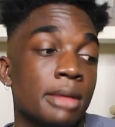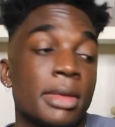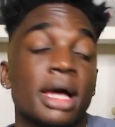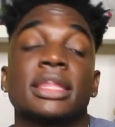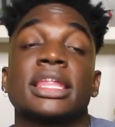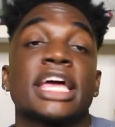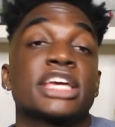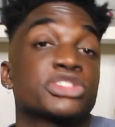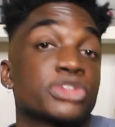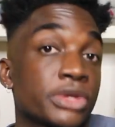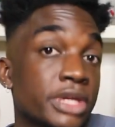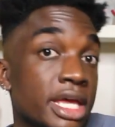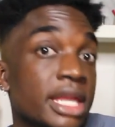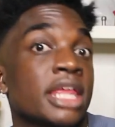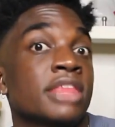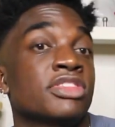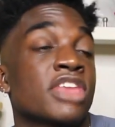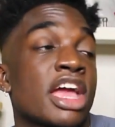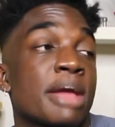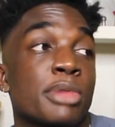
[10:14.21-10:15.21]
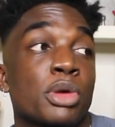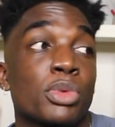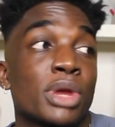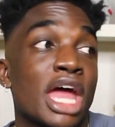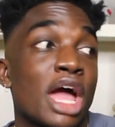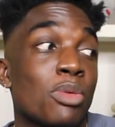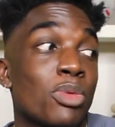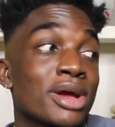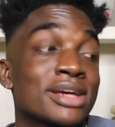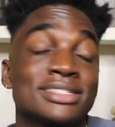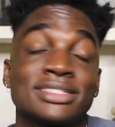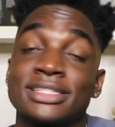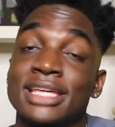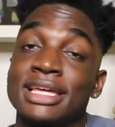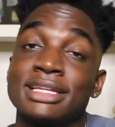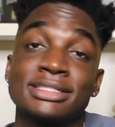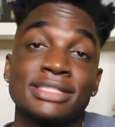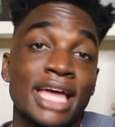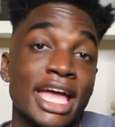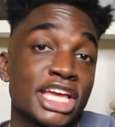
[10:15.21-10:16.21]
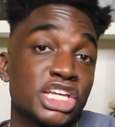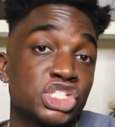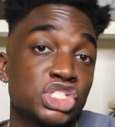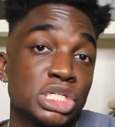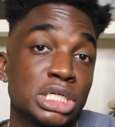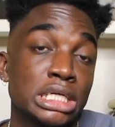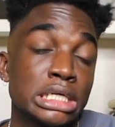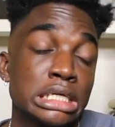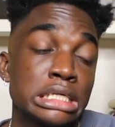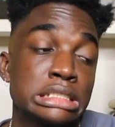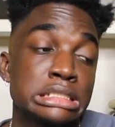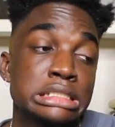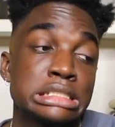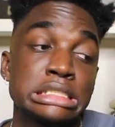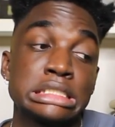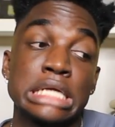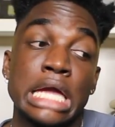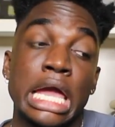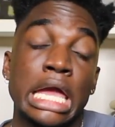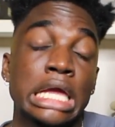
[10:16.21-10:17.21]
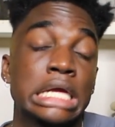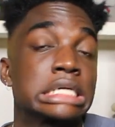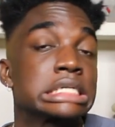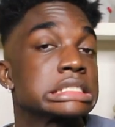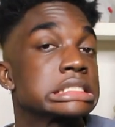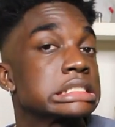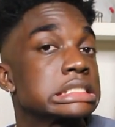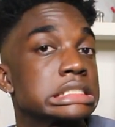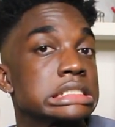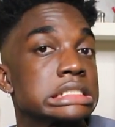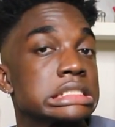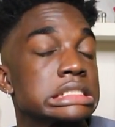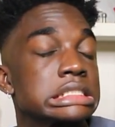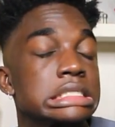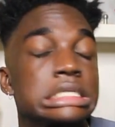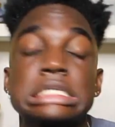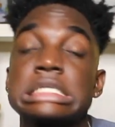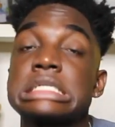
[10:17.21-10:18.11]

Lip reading: My legs are getting there, but when I wear skin tight jeans, yikes,